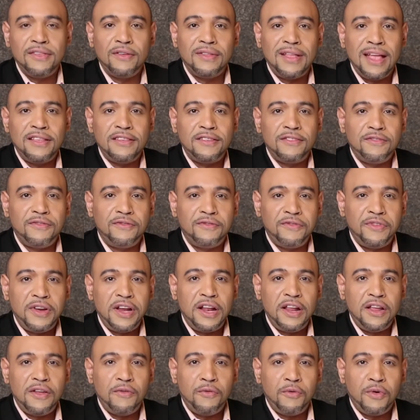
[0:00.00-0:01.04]
So that's
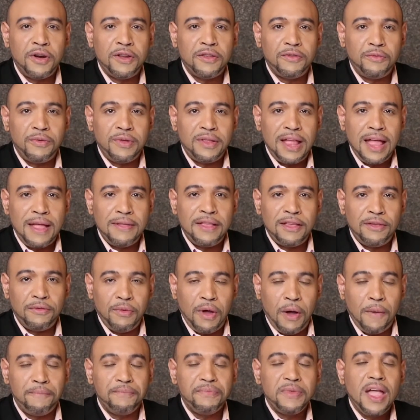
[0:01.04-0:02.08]
really works with that as
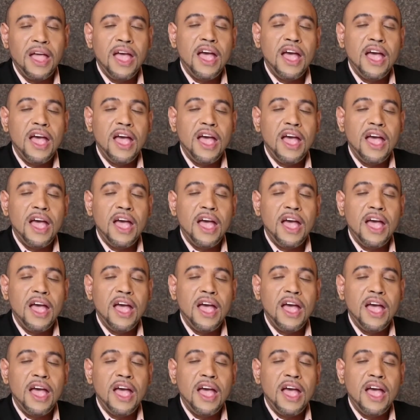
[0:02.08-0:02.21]
well.